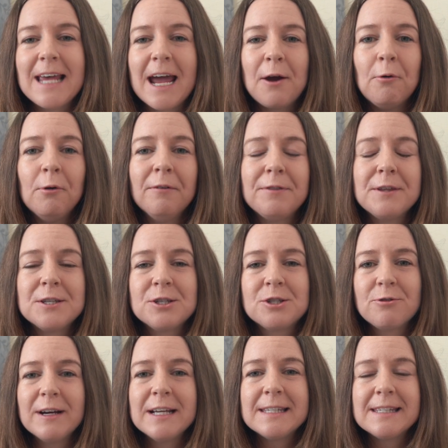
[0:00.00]
take all of the
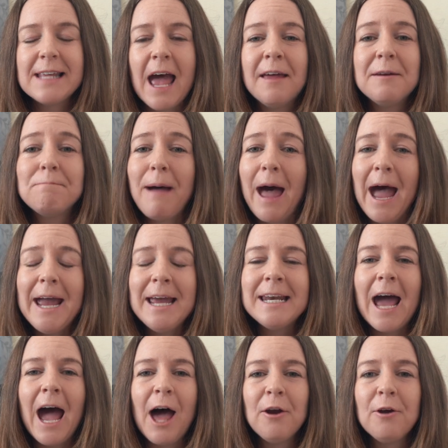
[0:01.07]
stress and pain
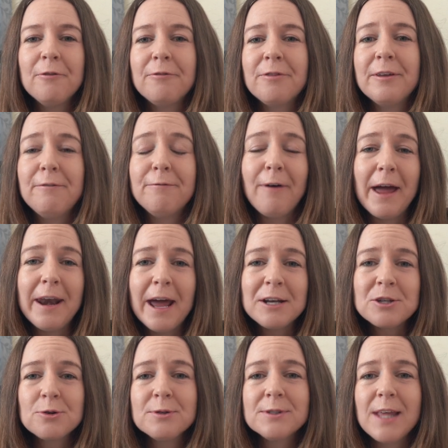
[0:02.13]
out of the
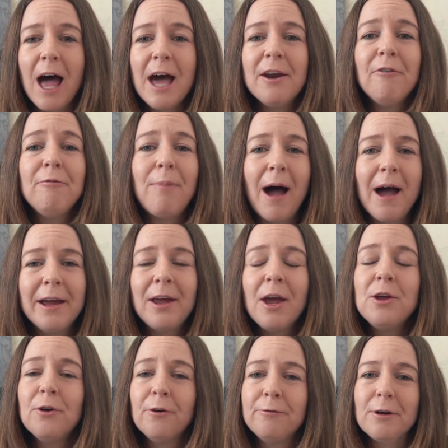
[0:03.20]
financial side of buying
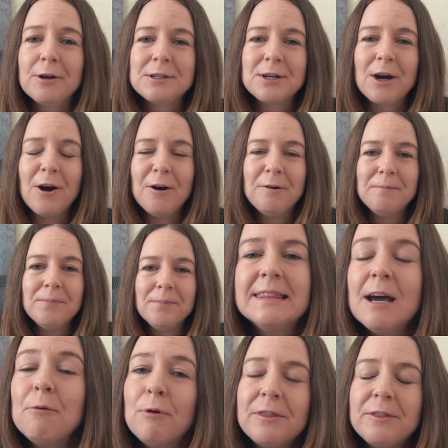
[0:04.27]
your first home.
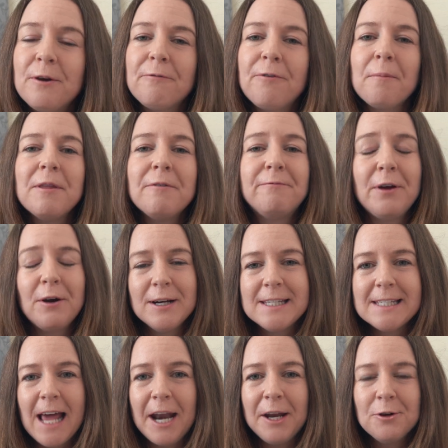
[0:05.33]
They're with you from the very
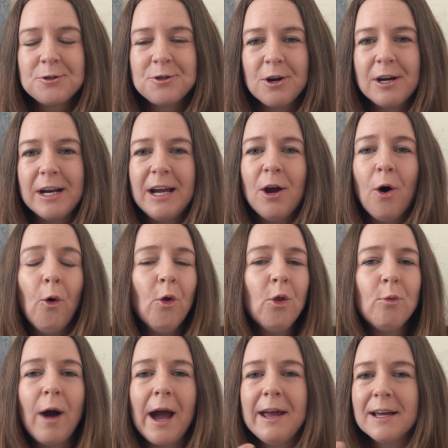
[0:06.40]
start of your journey all
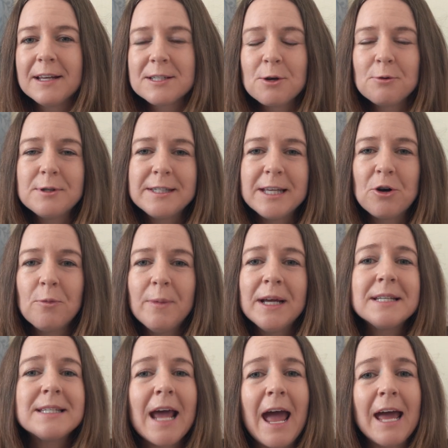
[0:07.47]
the way until
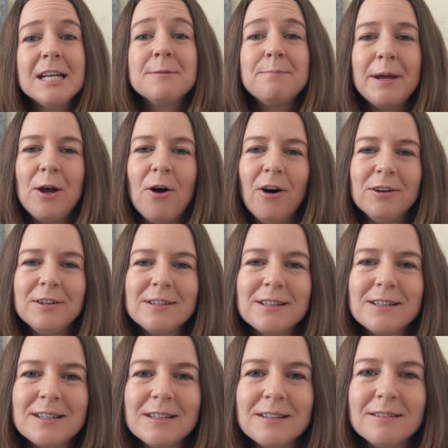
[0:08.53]
settlement and beyond.